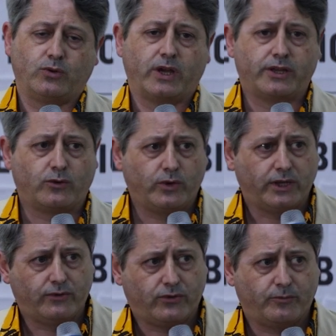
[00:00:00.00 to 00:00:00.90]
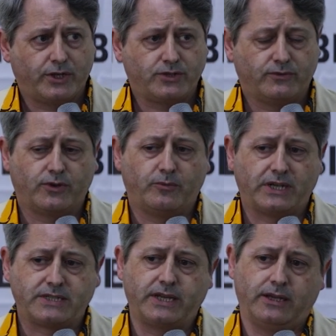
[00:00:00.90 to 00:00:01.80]
together with the information from
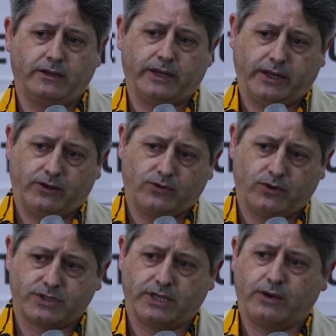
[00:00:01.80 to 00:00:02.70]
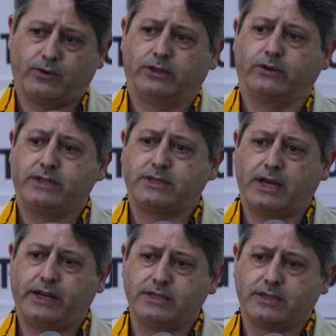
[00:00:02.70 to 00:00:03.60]
Brazil and of course the laboratory
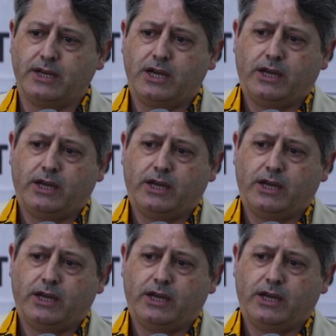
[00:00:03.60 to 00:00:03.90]
studies,